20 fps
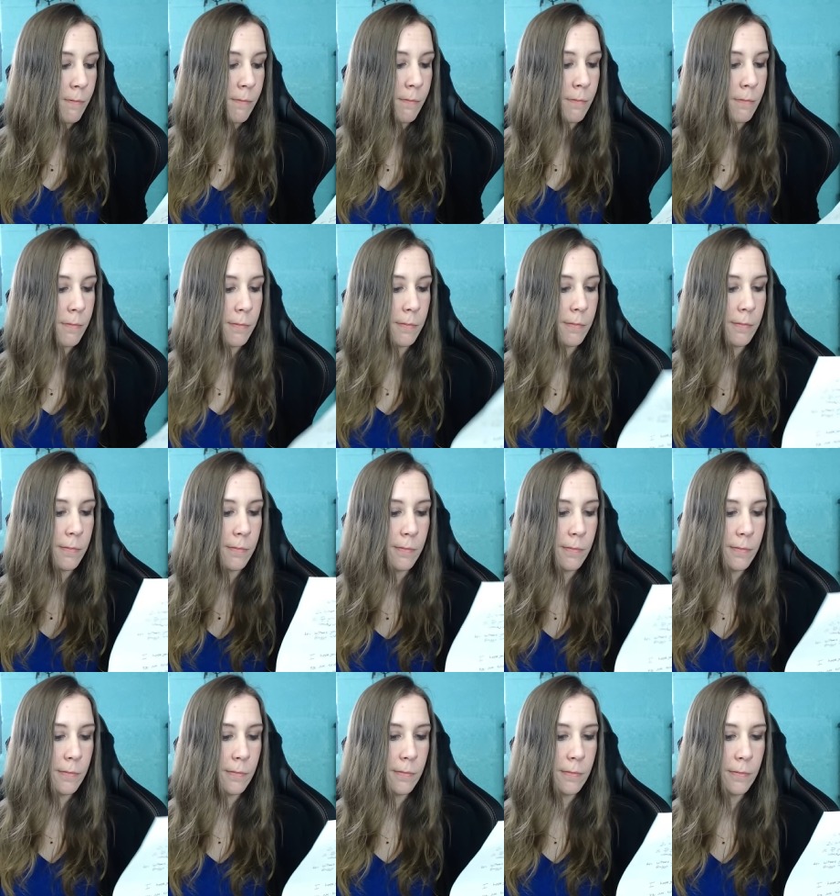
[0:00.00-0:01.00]
Hmm.
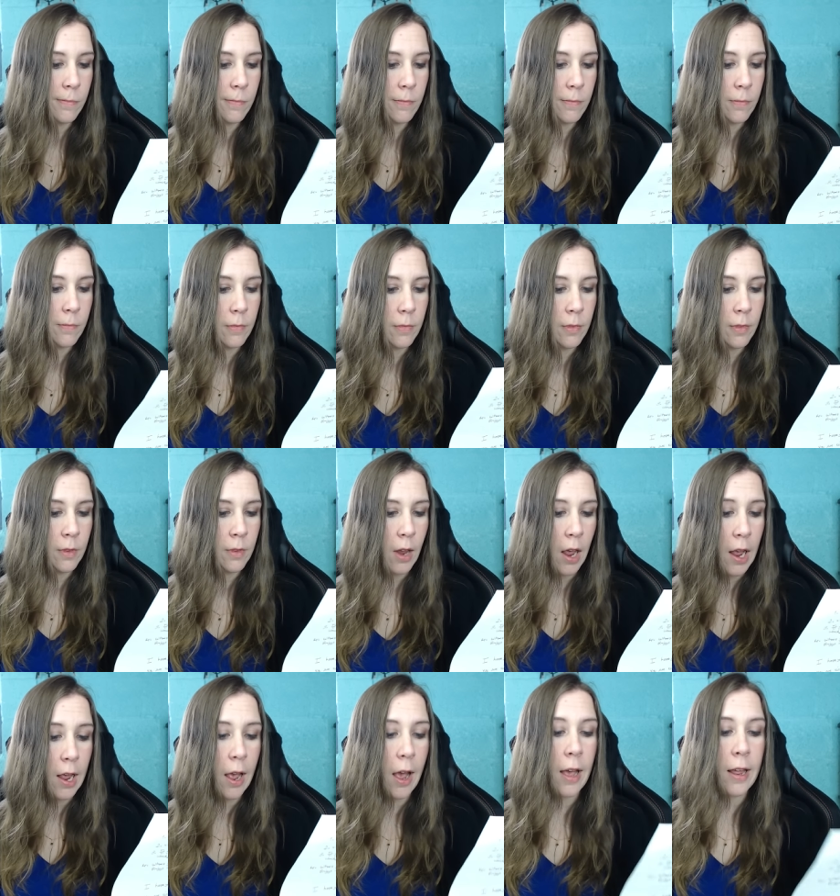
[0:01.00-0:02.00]

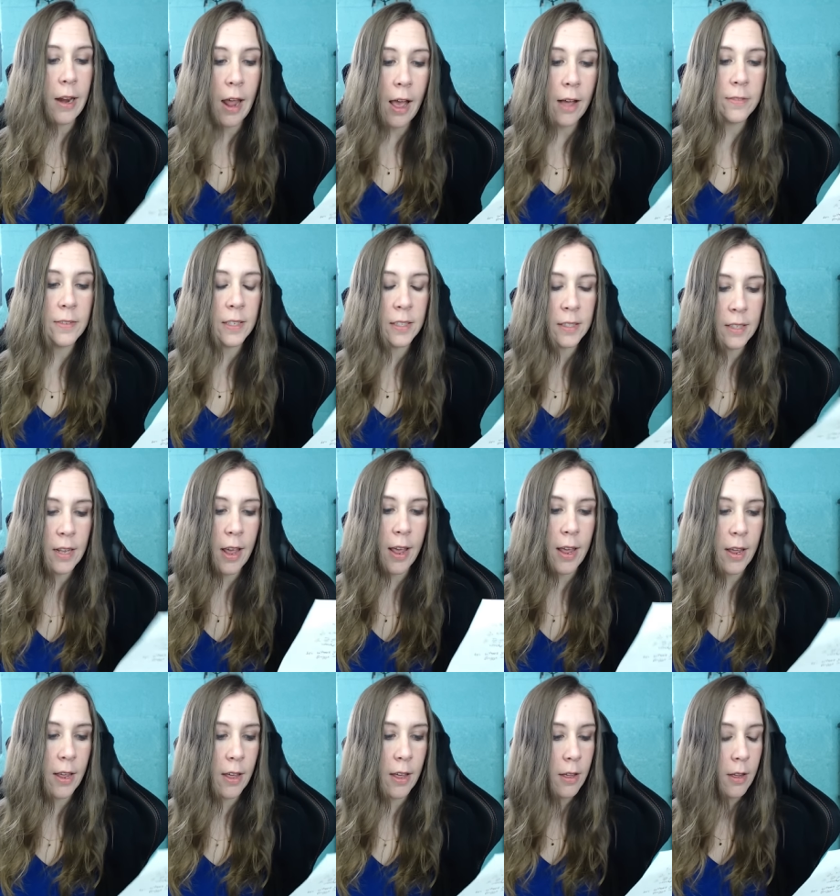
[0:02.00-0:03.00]
I- would have to
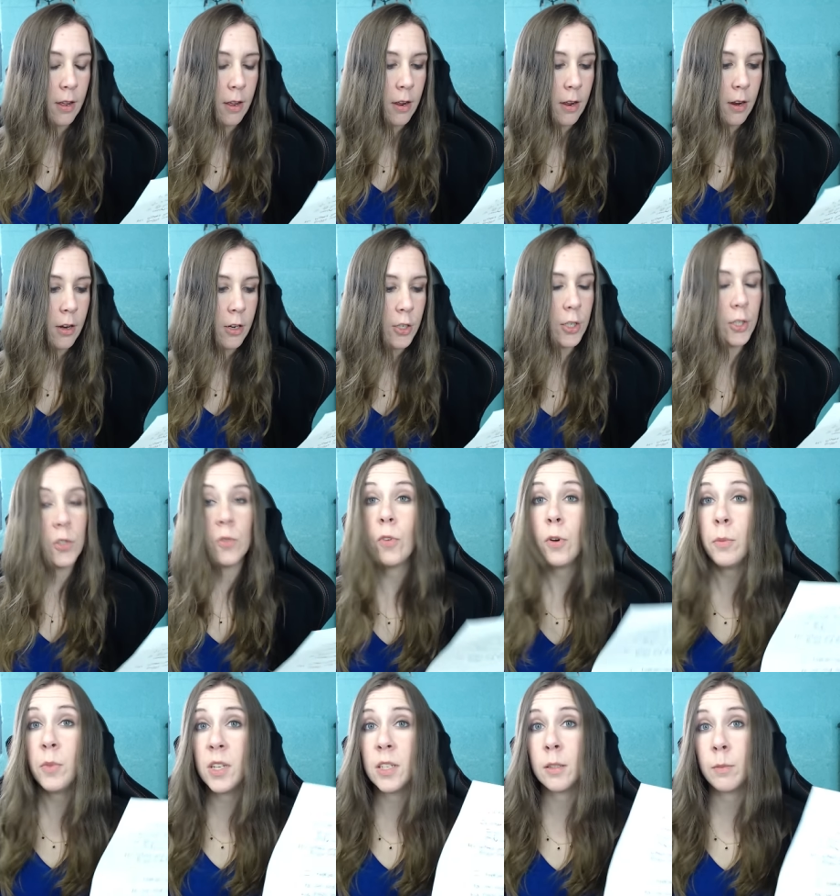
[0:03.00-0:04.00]
say, just
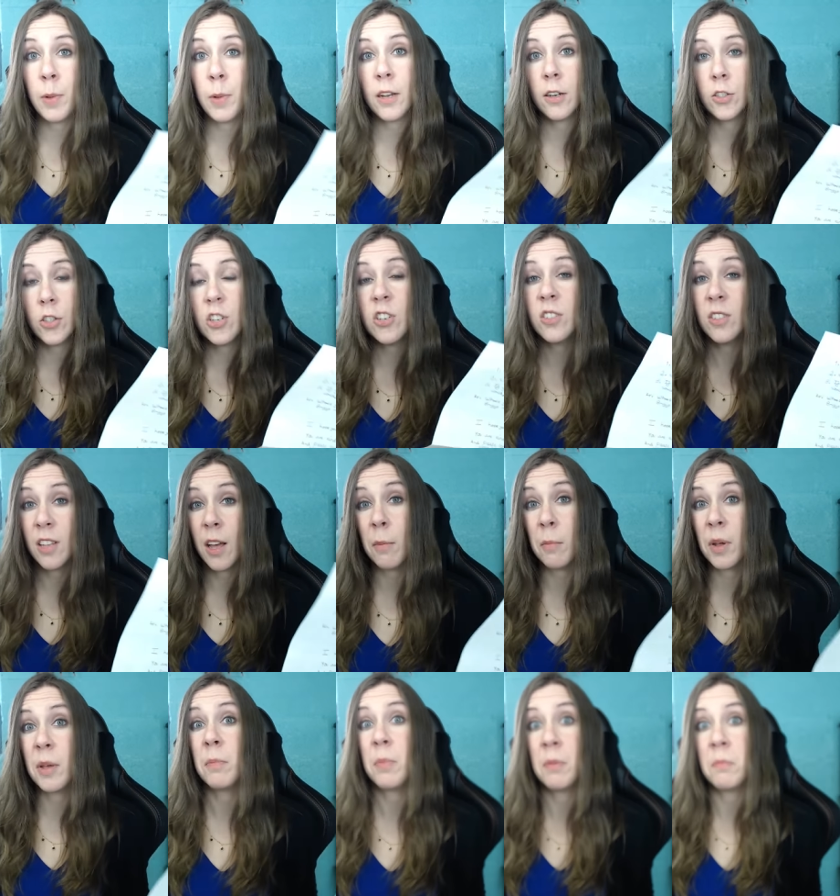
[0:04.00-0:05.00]
from these pictures, that
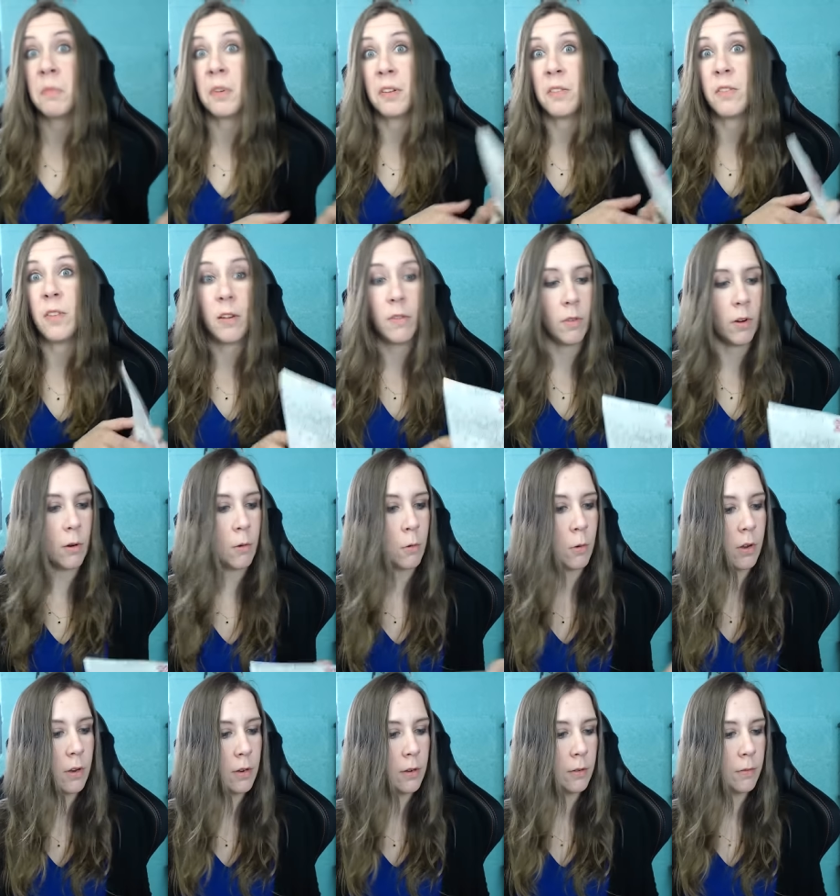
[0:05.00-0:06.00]
might be my favorite
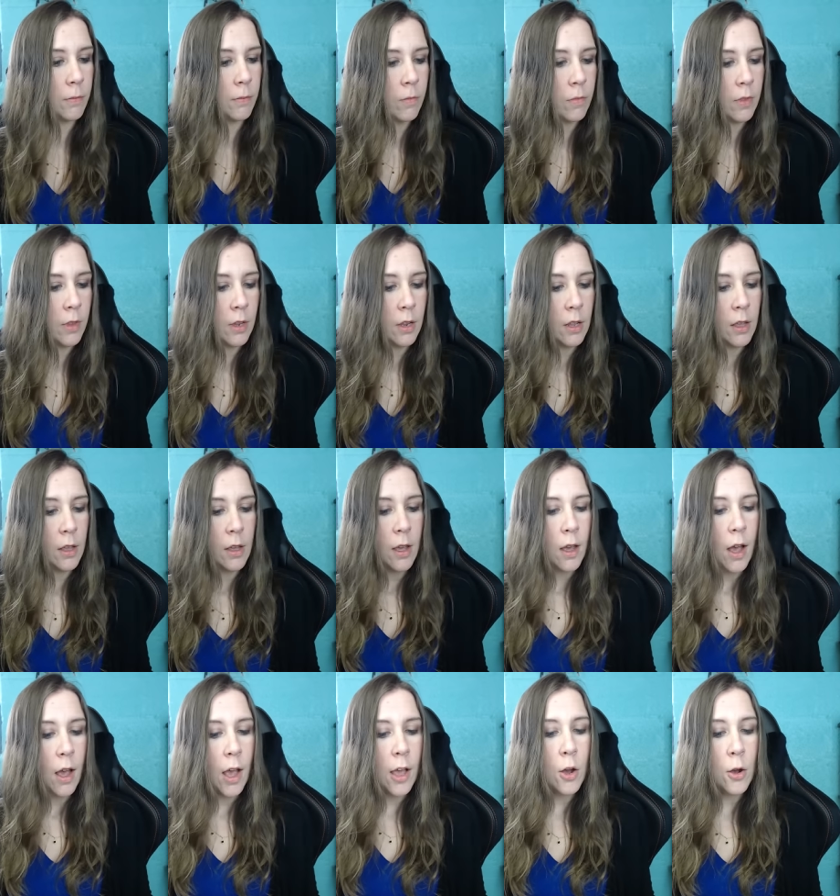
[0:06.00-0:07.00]
one.
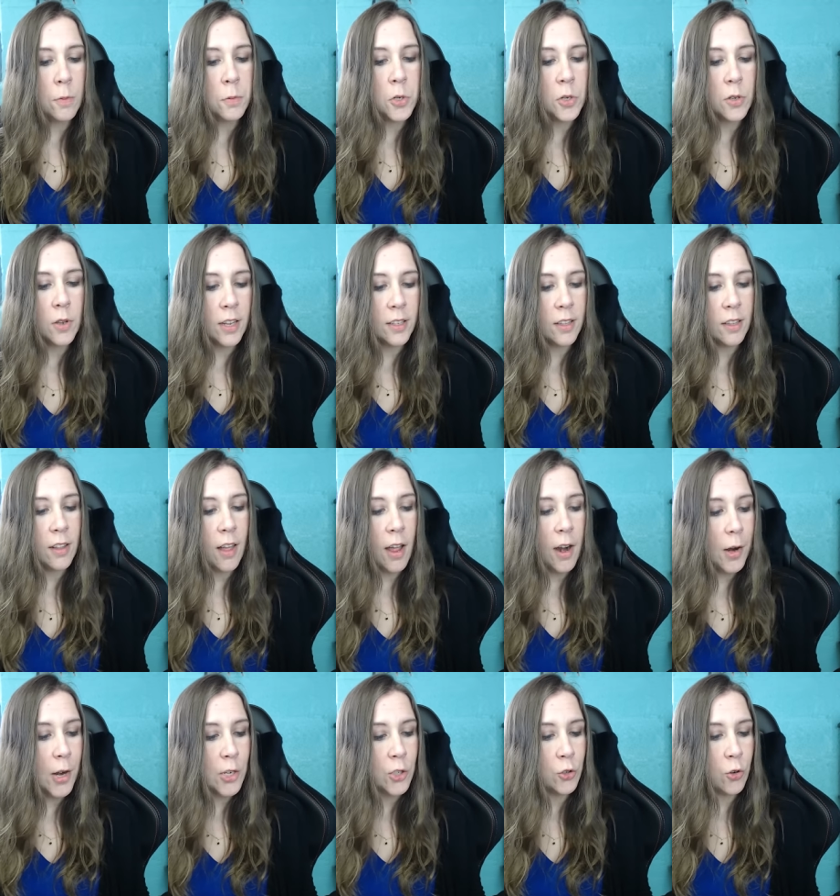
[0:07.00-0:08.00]
I hoped you liked the
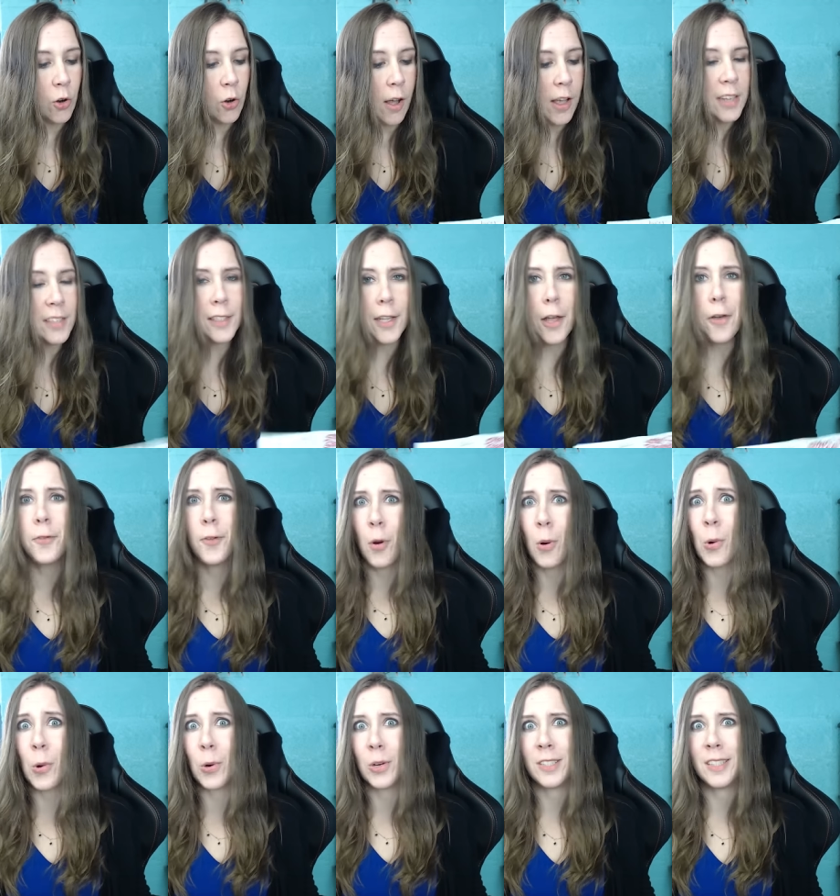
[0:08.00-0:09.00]
letter and drawings. Of
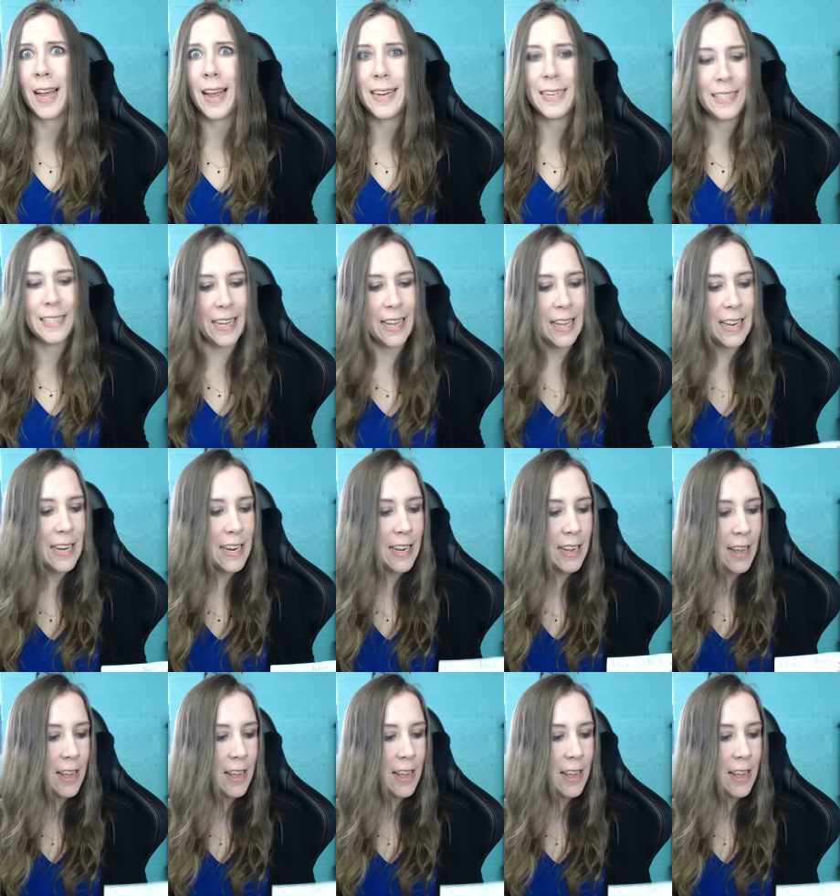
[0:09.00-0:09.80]
course I did.